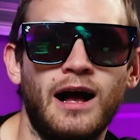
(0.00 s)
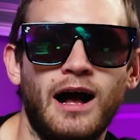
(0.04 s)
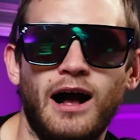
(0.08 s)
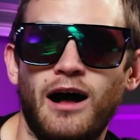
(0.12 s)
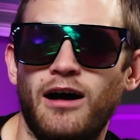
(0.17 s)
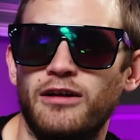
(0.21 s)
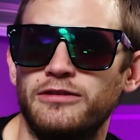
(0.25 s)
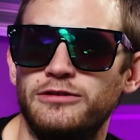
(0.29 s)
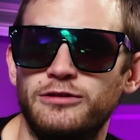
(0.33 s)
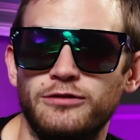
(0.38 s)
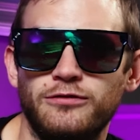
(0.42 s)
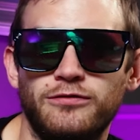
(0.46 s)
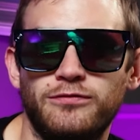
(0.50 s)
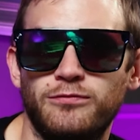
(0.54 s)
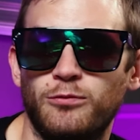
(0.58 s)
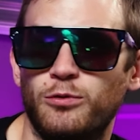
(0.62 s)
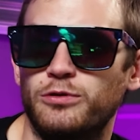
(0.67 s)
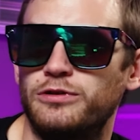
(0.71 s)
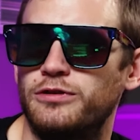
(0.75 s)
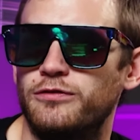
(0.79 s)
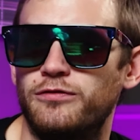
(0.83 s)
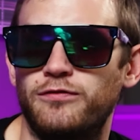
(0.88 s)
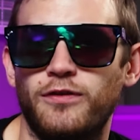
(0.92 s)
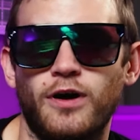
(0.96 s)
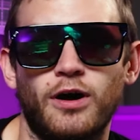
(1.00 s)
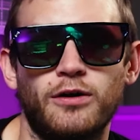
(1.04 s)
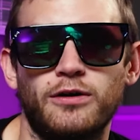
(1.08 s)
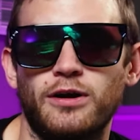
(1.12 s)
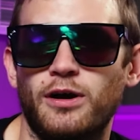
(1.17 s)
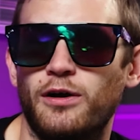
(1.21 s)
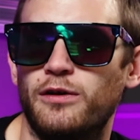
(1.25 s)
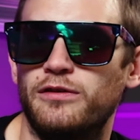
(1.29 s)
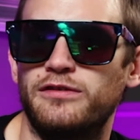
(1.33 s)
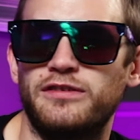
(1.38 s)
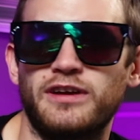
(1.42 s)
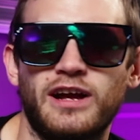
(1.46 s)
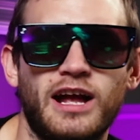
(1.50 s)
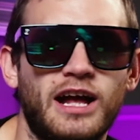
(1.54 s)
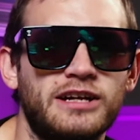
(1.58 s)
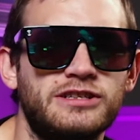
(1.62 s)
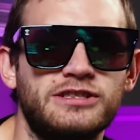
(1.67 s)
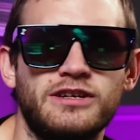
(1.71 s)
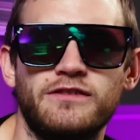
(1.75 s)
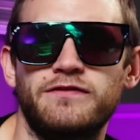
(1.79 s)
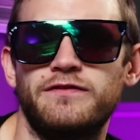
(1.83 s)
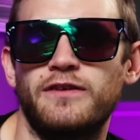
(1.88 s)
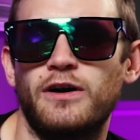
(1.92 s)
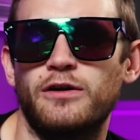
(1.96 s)
I'll do we'll do photos. I
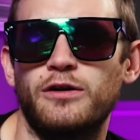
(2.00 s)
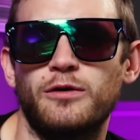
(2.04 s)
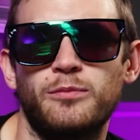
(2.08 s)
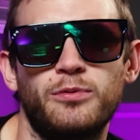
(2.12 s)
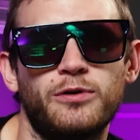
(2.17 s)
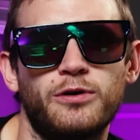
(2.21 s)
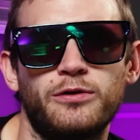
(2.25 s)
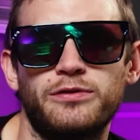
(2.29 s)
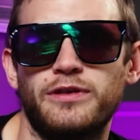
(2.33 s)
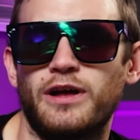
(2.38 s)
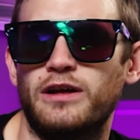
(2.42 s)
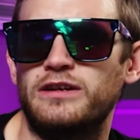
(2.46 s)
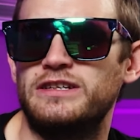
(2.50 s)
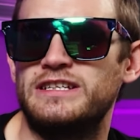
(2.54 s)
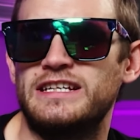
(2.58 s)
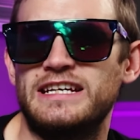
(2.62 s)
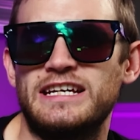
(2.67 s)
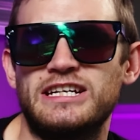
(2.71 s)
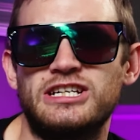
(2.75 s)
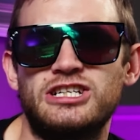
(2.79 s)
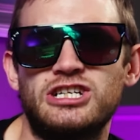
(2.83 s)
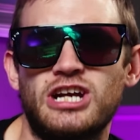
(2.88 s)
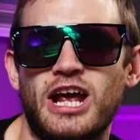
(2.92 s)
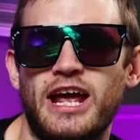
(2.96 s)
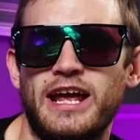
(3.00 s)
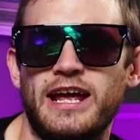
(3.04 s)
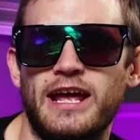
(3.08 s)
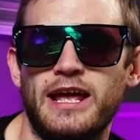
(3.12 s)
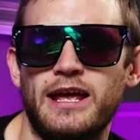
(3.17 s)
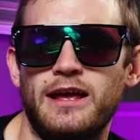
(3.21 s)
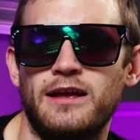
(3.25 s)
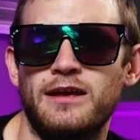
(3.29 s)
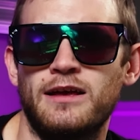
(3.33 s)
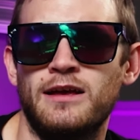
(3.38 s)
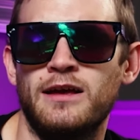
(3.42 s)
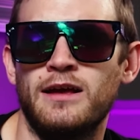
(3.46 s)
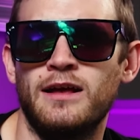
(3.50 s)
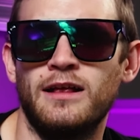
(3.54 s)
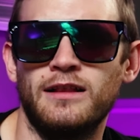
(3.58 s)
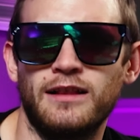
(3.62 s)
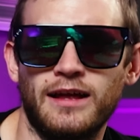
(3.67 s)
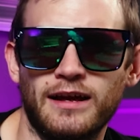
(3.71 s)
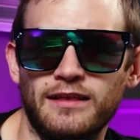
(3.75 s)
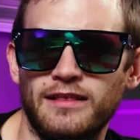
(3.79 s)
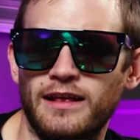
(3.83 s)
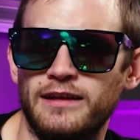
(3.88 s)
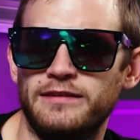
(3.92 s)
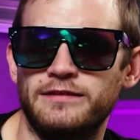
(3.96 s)
got you a photo booth. I'll DJ it.
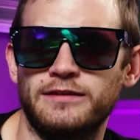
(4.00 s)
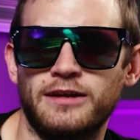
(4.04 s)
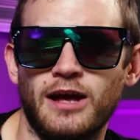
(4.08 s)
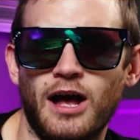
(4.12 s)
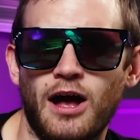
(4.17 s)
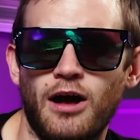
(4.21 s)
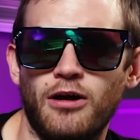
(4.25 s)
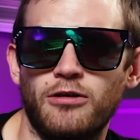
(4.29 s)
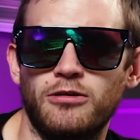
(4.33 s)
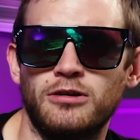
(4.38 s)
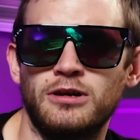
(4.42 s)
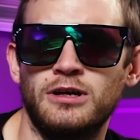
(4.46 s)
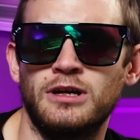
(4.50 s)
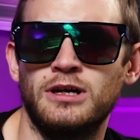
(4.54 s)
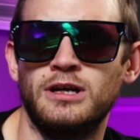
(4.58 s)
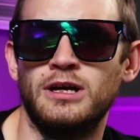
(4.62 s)
Like let's go.